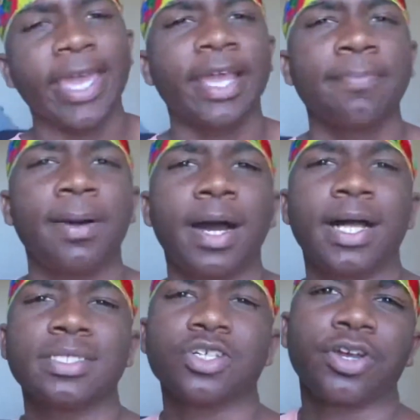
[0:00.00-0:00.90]

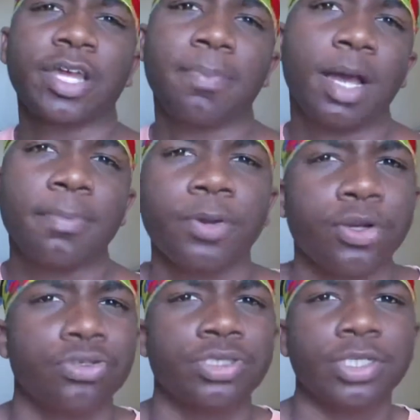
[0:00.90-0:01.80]
AirPods or AirPod
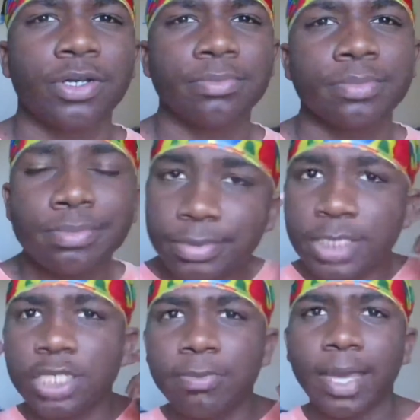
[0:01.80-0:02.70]
Pros, you know?
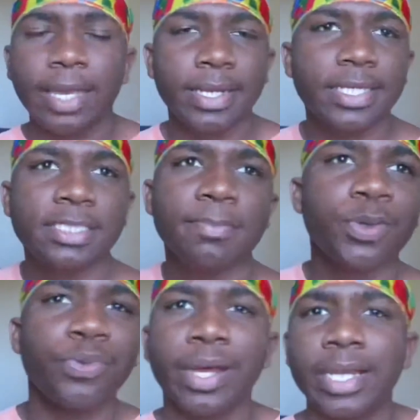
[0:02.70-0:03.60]
You may need to
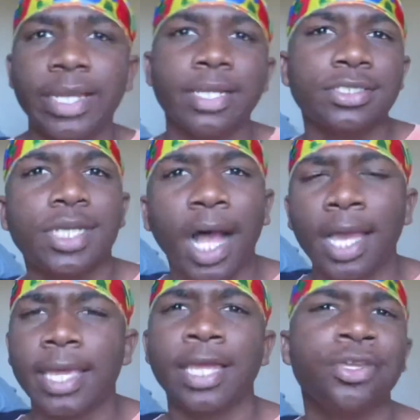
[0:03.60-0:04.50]
be running,
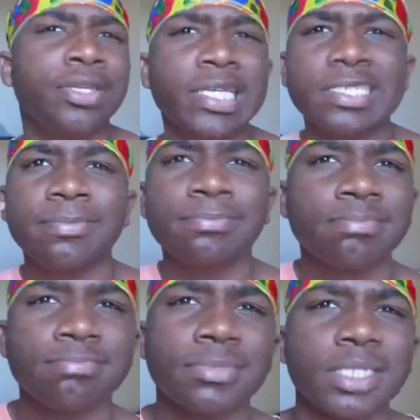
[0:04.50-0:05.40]
jogging, you need some
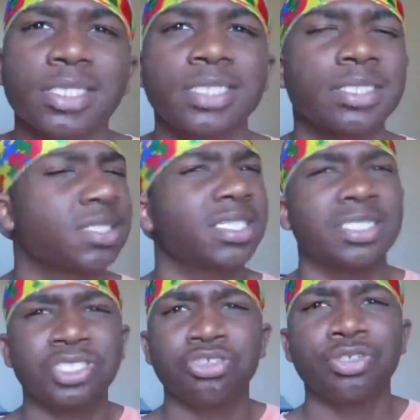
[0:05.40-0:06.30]

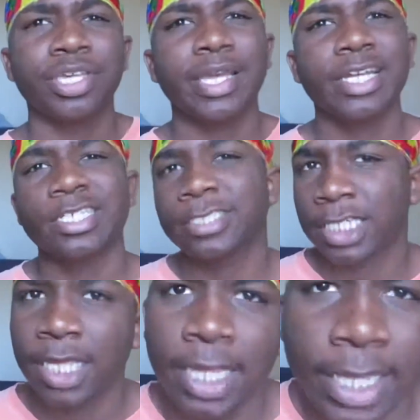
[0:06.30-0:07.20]
listening to in your ears.